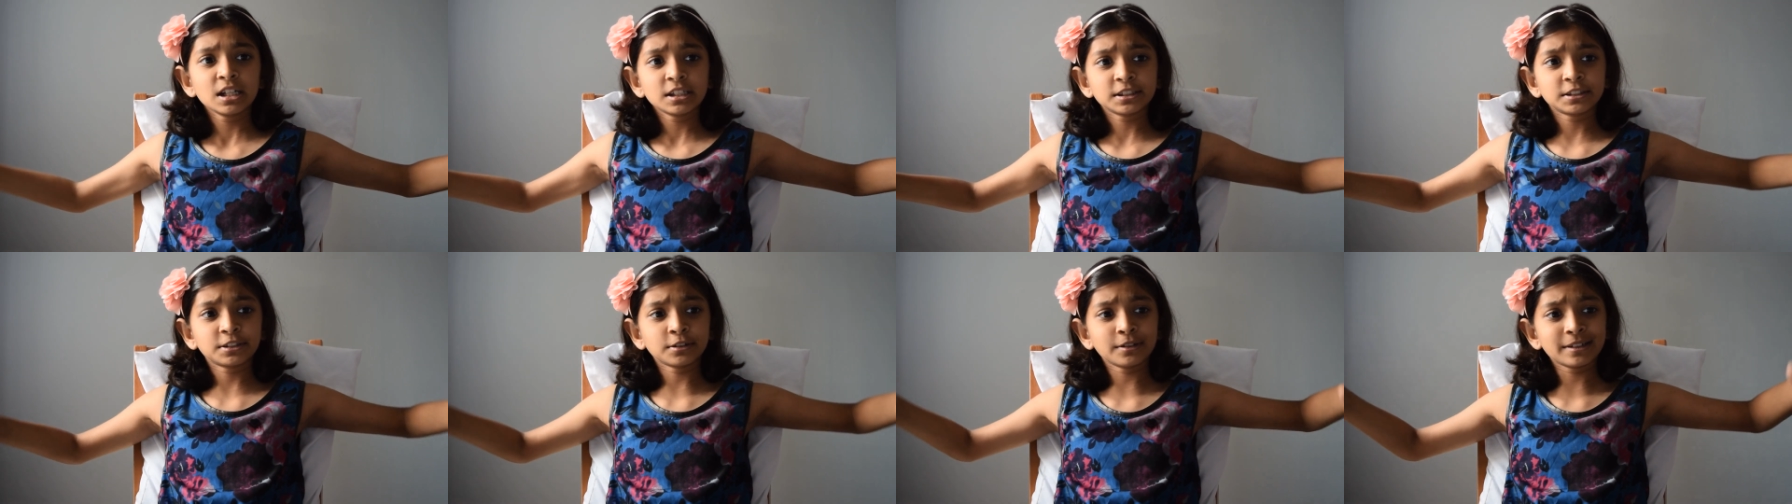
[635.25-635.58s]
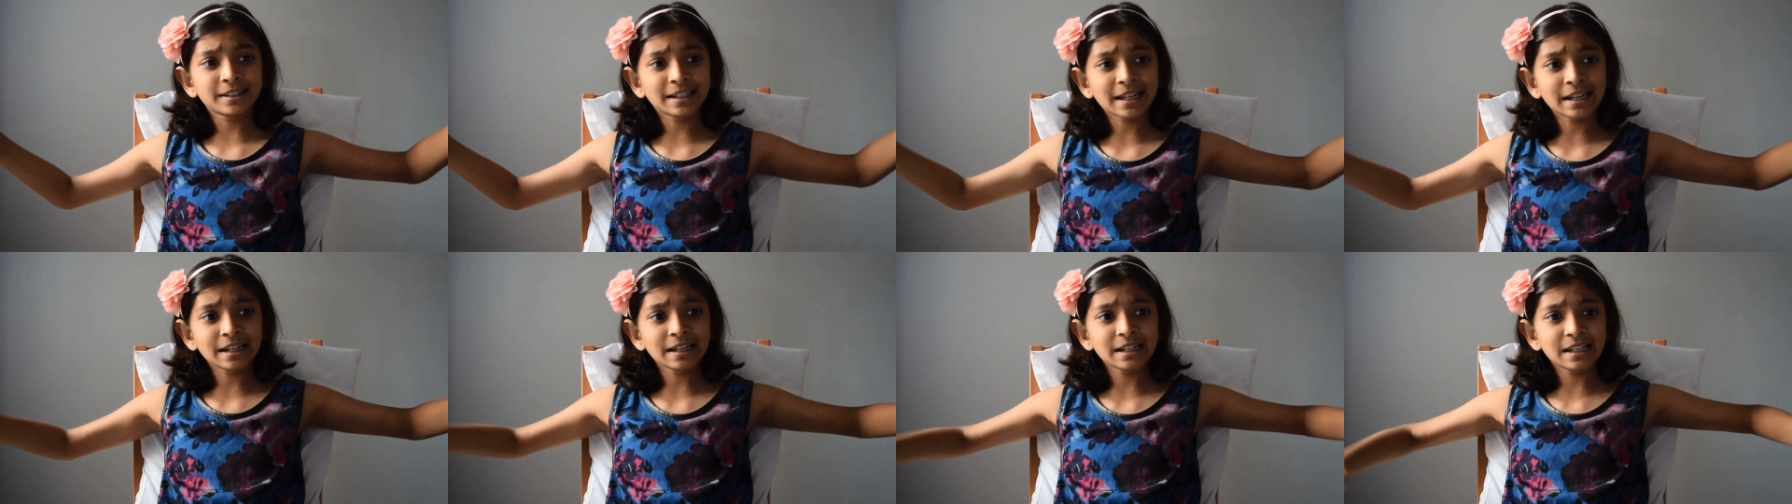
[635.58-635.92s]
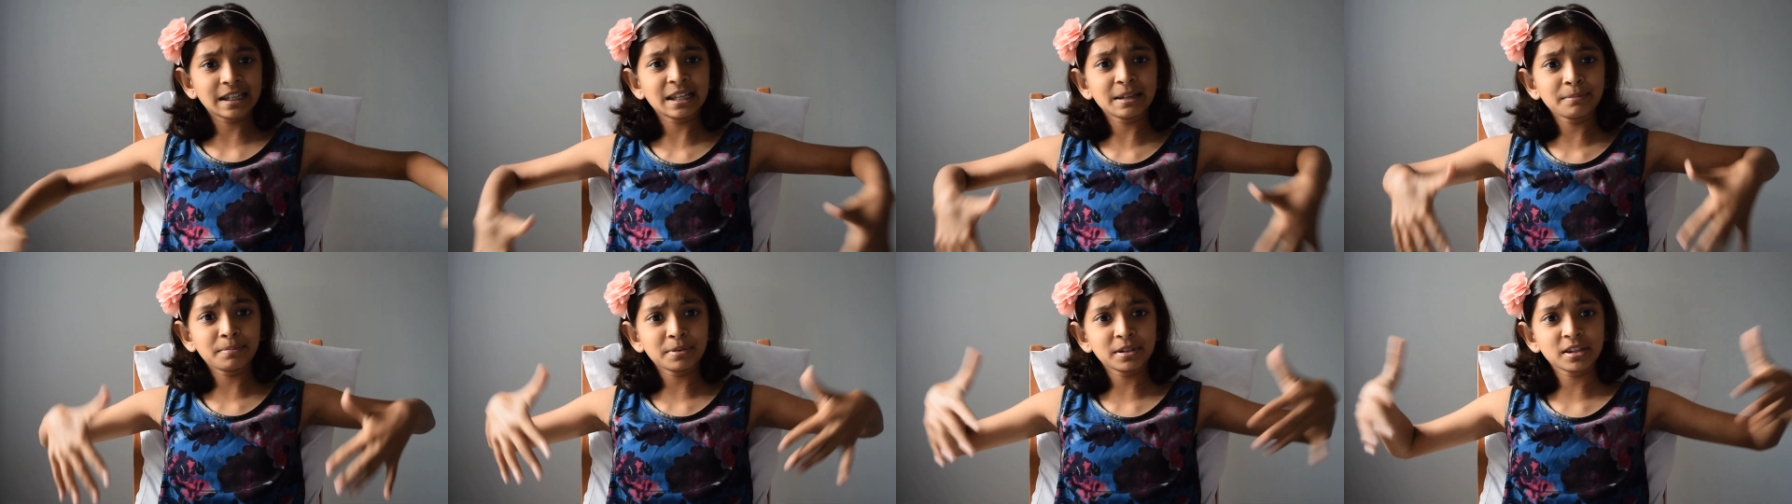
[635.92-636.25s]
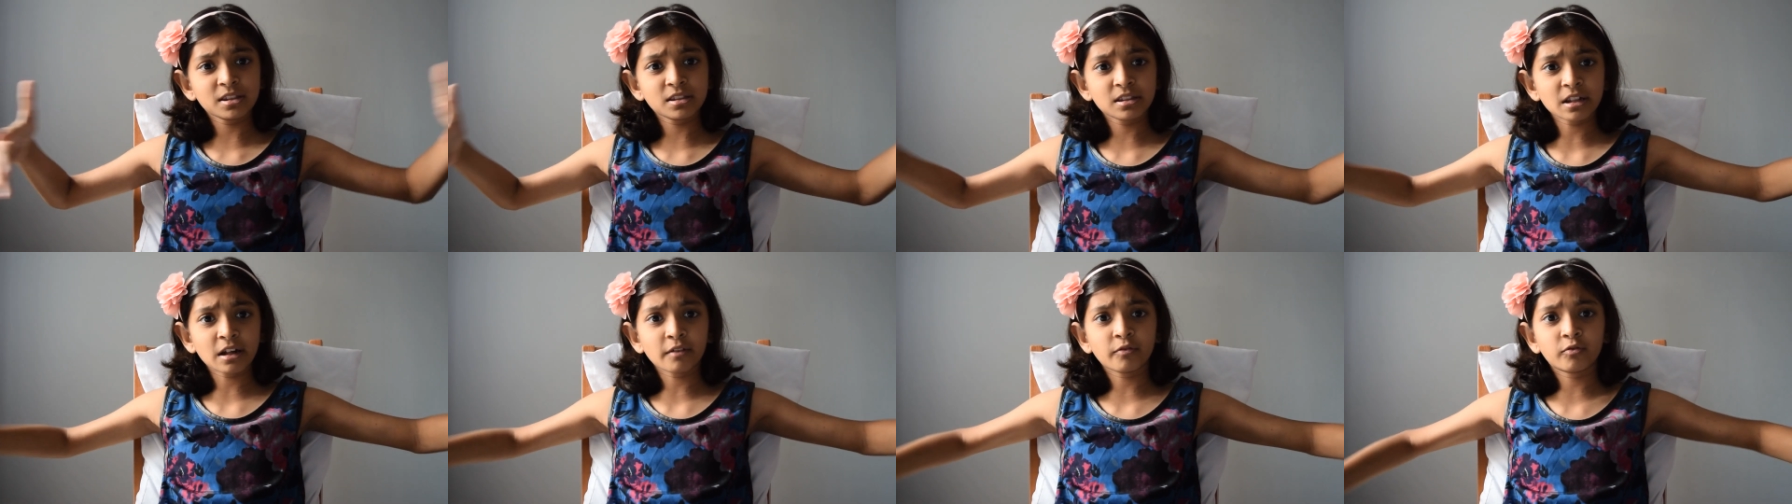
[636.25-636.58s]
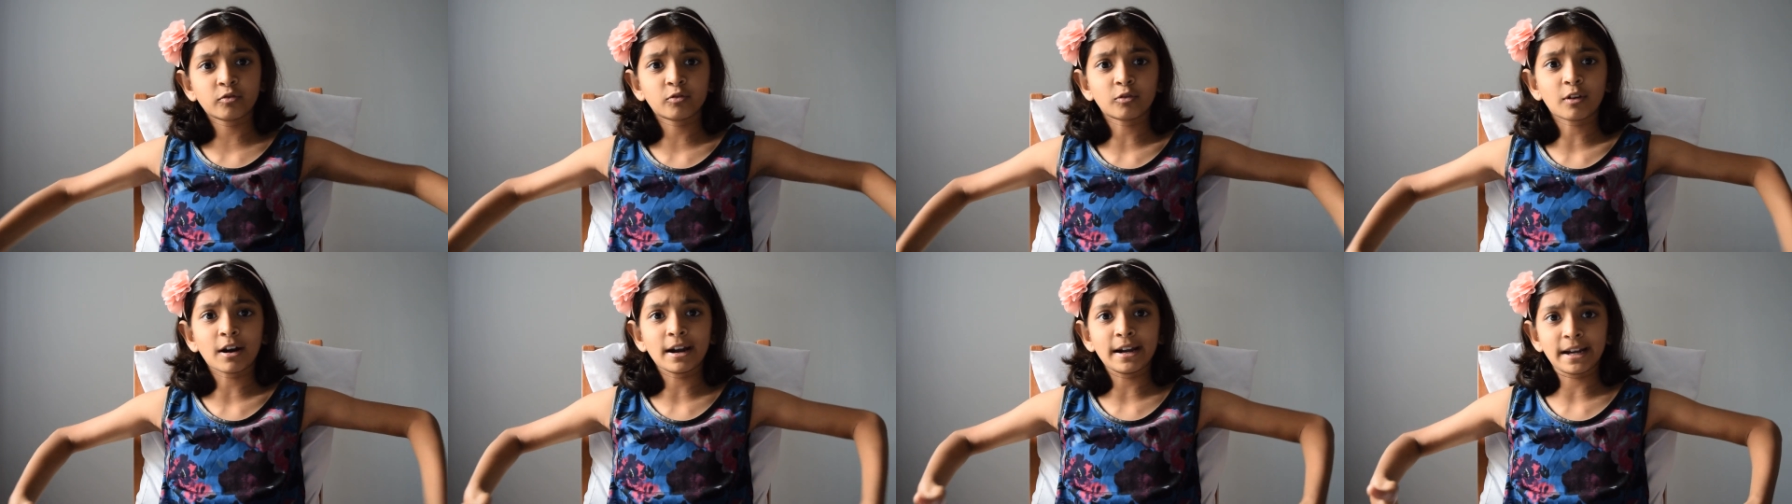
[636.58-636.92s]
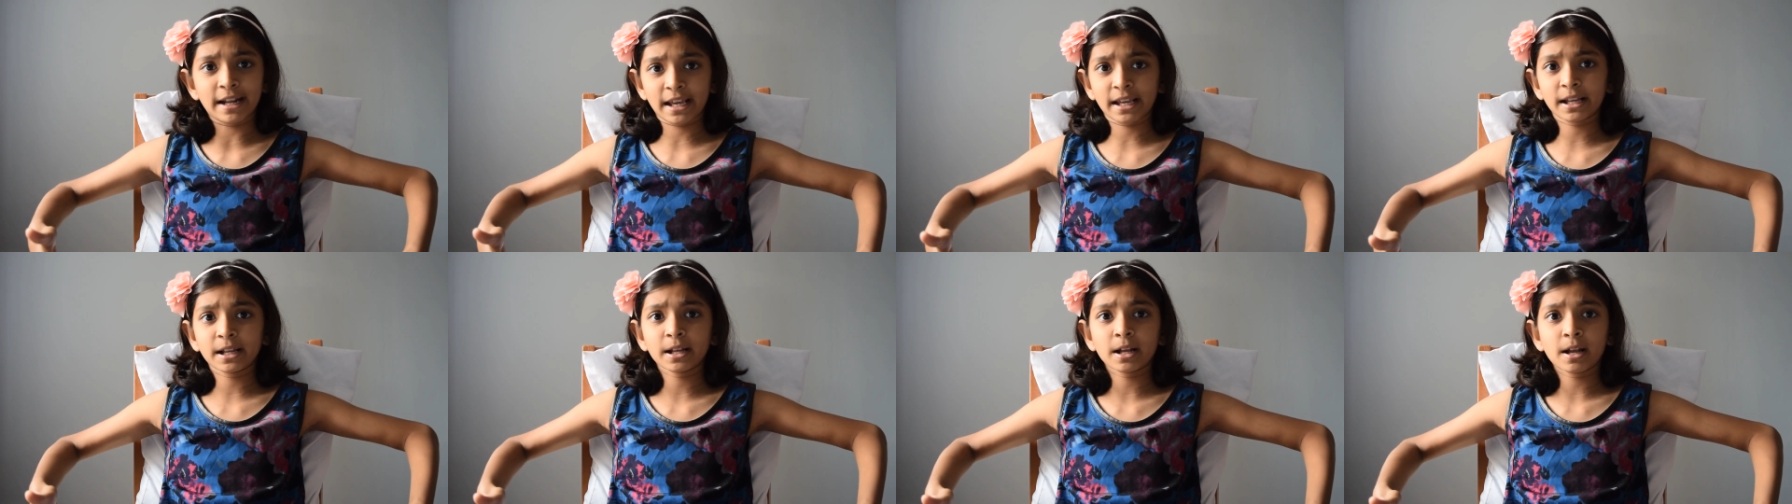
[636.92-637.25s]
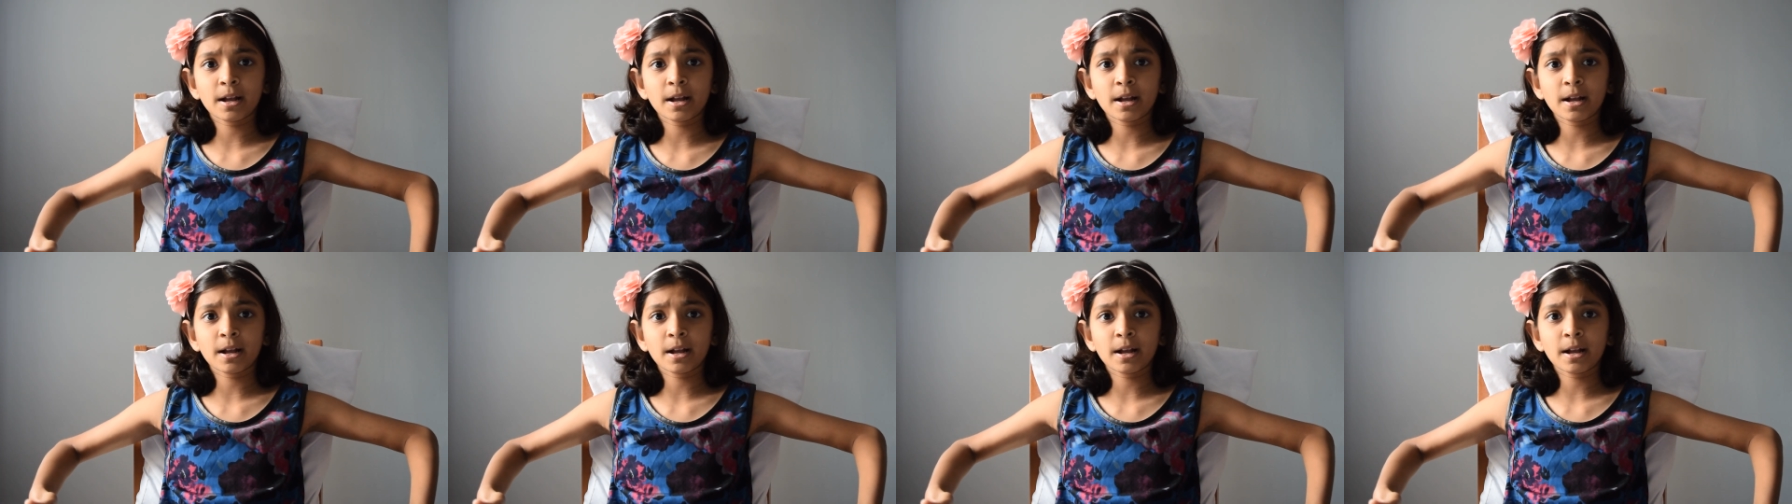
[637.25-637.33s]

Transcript: so it can keep itself running?